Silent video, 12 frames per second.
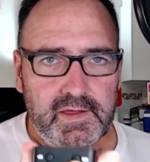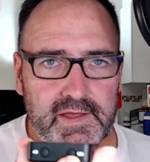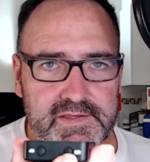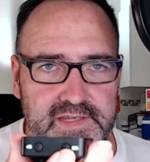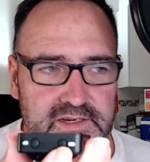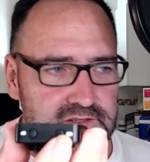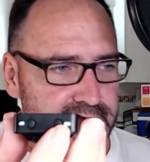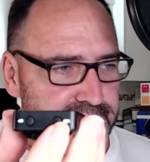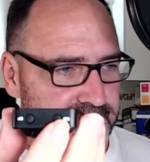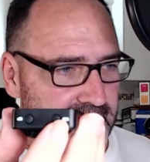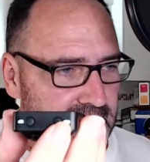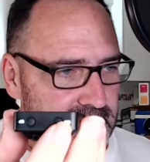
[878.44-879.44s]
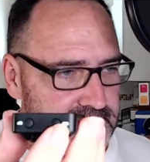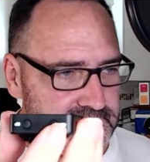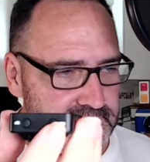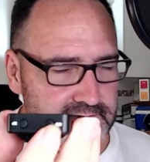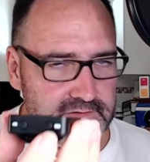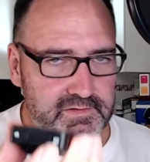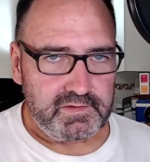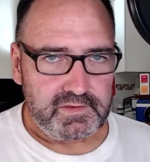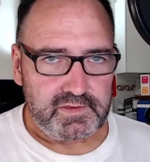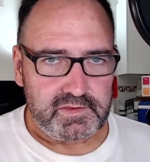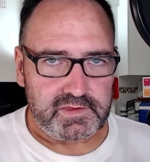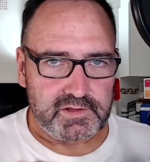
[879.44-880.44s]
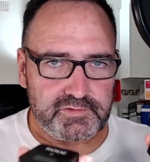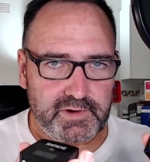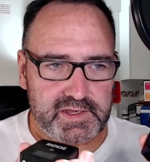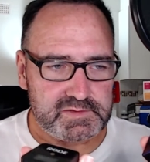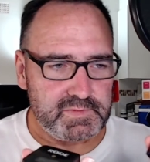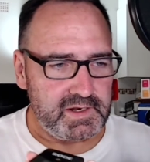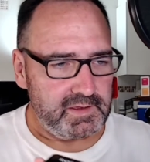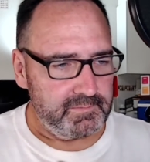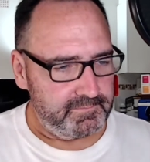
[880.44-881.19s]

it's actually found the transmitter.